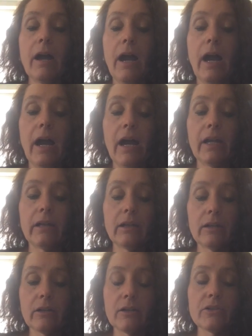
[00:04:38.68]
I
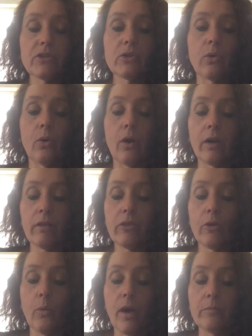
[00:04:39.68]
could score
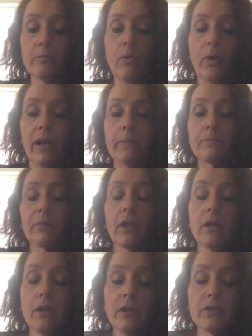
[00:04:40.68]
the 1 point.
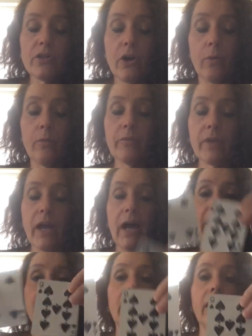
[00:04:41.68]
So
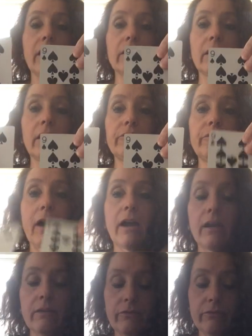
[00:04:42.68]
I got a
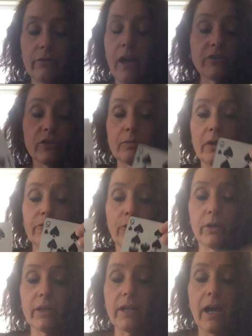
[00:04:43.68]
4
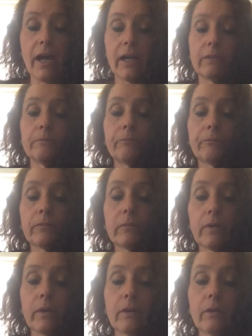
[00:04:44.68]
and a 9,
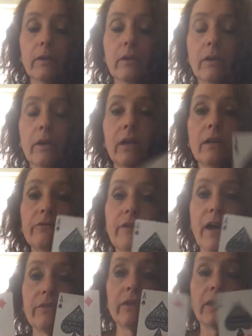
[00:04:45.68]
and a
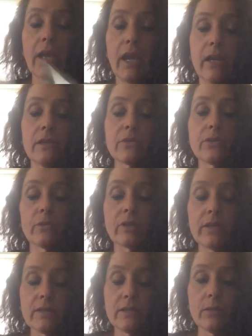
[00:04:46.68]
5 and an 8. So
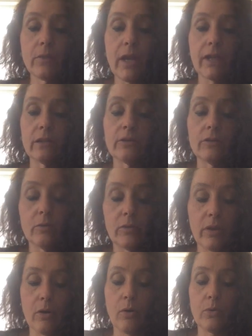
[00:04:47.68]
let's see what I can do
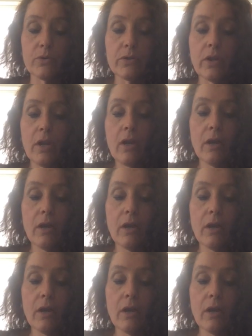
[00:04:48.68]
with those.